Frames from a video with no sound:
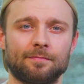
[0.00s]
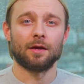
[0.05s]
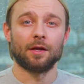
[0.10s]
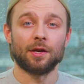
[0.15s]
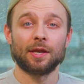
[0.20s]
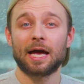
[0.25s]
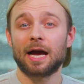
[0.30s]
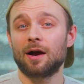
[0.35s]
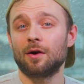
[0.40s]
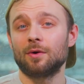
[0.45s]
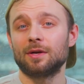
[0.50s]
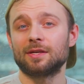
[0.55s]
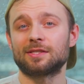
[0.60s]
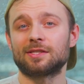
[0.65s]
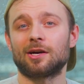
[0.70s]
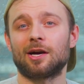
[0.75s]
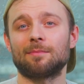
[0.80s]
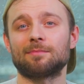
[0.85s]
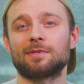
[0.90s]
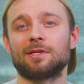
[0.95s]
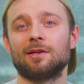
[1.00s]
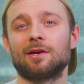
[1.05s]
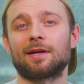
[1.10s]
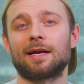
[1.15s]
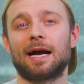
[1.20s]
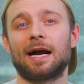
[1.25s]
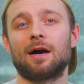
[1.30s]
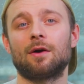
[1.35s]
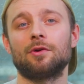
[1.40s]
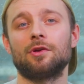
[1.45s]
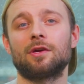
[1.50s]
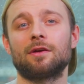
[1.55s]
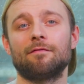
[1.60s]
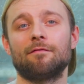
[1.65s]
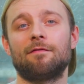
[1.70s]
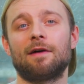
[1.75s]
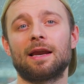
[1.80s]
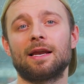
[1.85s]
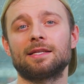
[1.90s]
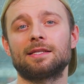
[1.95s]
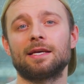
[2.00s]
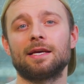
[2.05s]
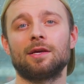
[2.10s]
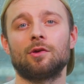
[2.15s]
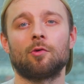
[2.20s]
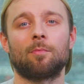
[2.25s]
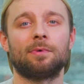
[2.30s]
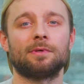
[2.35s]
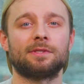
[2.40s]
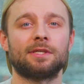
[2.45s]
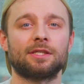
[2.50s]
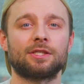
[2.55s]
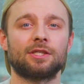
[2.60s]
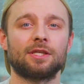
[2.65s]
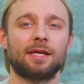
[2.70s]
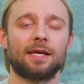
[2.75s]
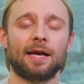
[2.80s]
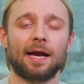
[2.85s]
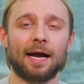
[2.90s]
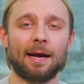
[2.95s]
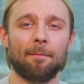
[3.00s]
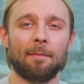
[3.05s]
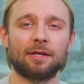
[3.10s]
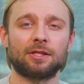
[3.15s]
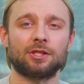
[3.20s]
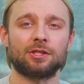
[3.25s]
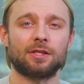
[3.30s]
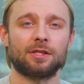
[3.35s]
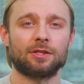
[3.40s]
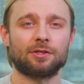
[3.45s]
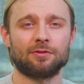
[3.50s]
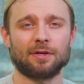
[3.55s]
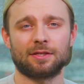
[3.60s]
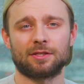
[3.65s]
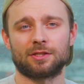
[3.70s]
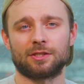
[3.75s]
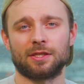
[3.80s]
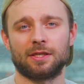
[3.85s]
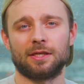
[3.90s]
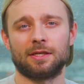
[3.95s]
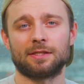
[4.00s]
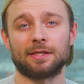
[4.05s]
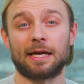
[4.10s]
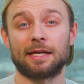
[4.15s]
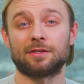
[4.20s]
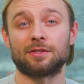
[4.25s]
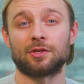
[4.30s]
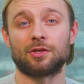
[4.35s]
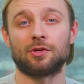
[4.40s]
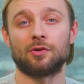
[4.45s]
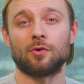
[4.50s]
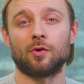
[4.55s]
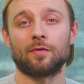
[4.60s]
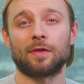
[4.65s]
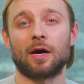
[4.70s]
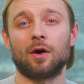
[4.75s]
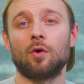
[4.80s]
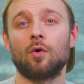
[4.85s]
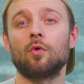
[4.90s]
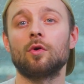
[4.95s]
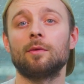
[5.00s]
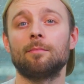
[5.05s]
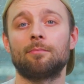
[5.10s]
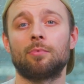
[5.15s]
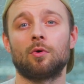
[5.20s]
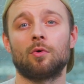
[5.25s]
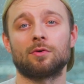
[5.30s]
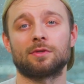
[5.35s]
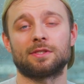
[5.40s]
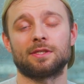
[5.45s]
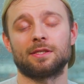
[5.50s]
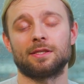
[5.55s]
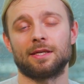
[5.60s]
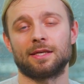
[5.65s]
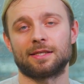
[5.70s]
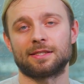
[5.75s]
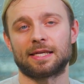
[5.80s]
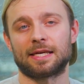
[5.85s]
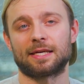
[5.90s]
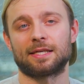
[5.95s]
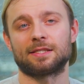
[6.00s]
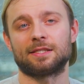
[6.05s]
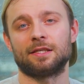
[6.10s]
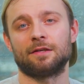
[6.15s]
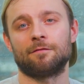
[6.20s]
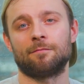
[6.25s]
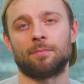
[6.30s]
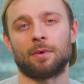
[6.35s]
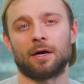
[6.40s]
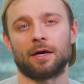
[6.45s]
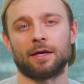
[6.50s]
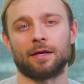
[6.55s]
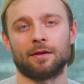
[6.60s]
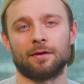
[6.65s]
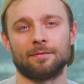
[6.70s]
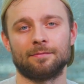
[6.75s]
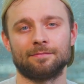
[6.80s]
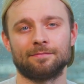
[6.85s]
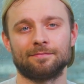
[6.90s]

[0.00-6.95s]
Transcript: Now it's time to look at how you can validate your positioning and messaging strategies and secure that all-important executive buy-in.